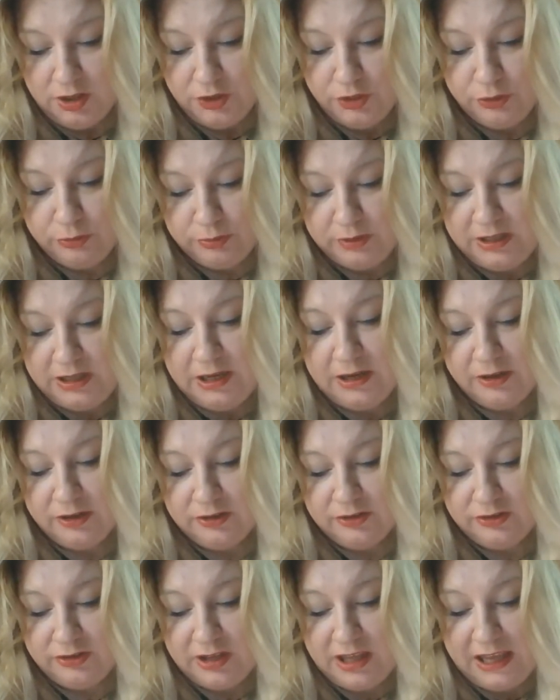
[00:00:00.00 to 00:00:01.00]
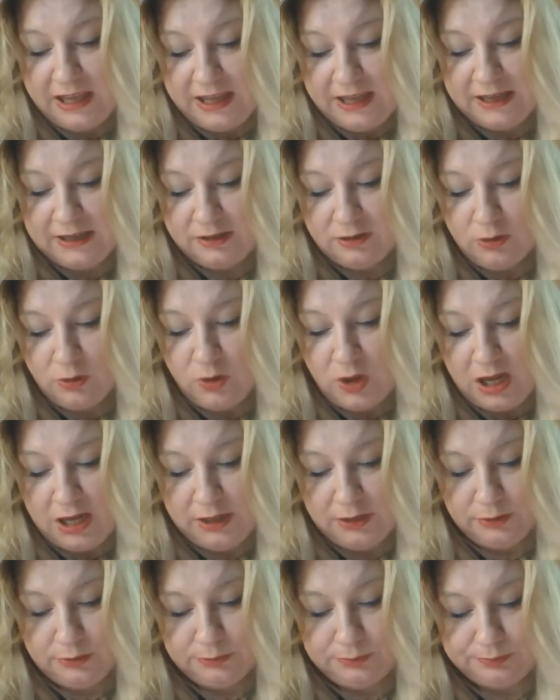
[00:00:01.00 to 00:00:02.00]
3 years and
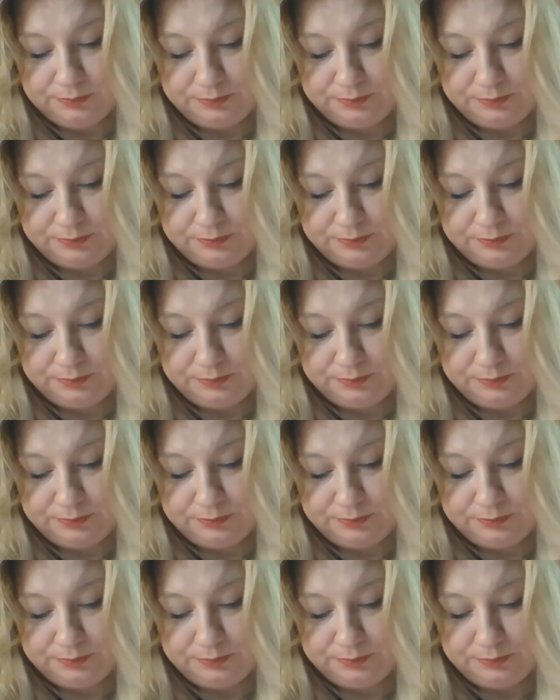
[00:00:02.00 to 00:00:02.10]
Ohio.